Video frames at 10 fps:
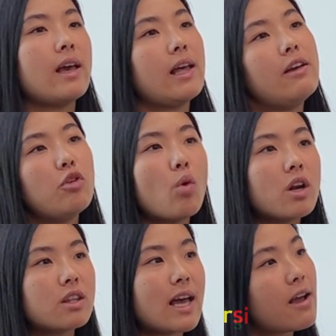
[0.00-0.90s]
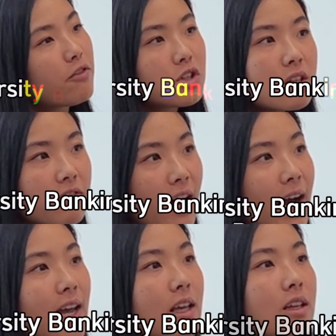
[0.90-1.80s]
If you want to
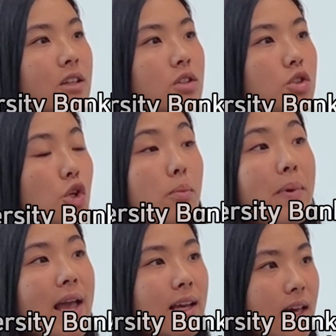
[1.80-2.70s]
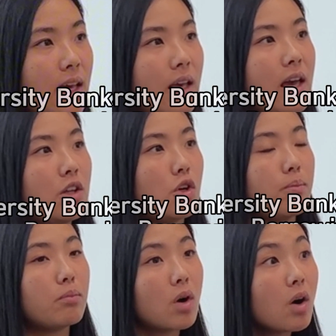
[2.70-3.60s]
diversify your banking and your
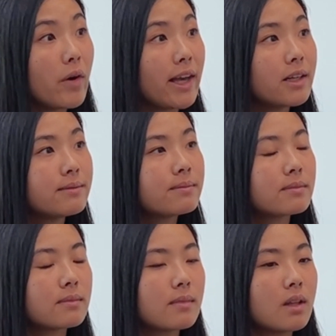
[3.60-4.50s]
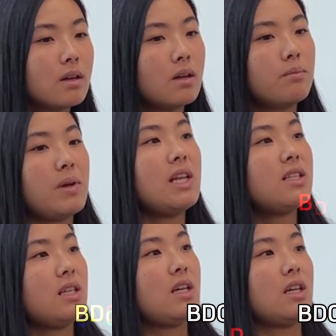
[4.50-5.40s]
borrowing,
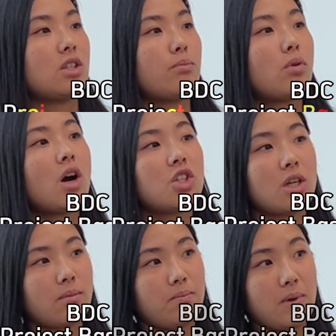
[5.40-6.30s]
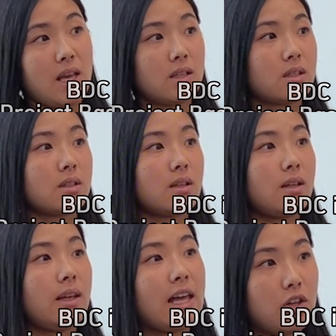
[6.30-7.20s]
BDC is a project-based
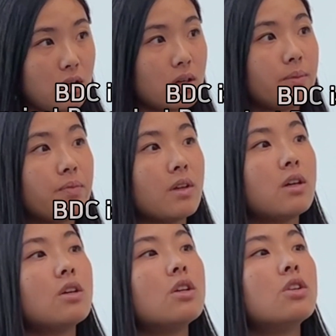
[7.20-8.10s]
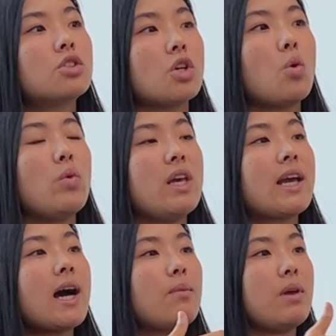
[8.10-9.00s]
lender. I see. So we
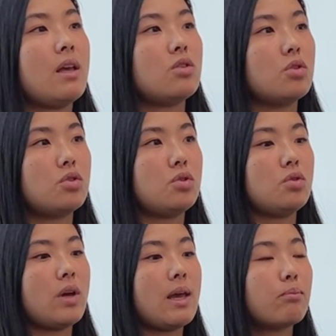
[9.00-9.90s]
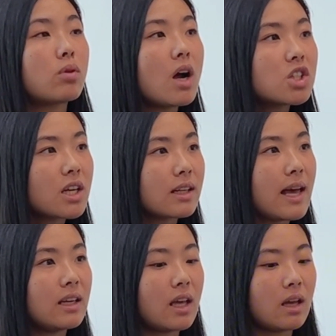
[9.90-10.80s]
come in to do a project
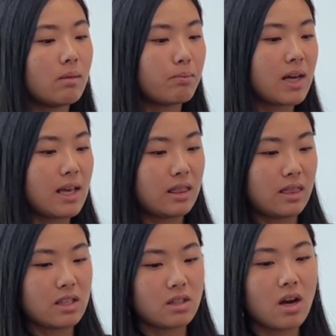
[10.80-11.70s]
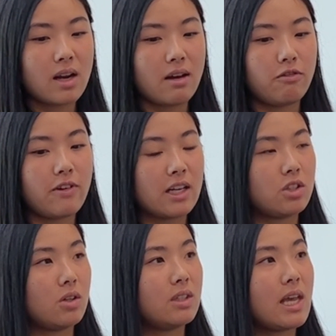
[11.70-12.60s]
lending, but it does not affect
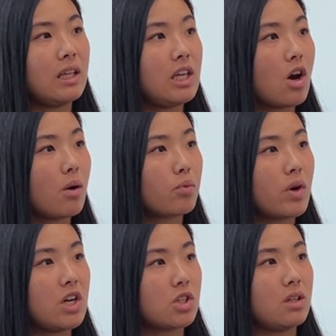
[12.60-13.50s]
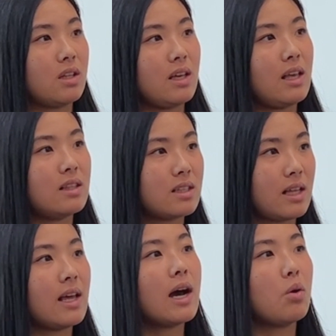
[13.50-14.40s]
your daily operation, the ins
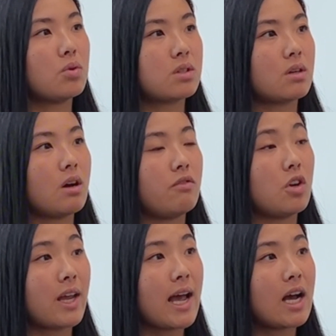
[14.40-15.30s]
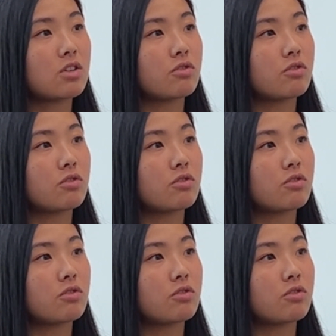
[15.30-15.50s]
and outs of your cash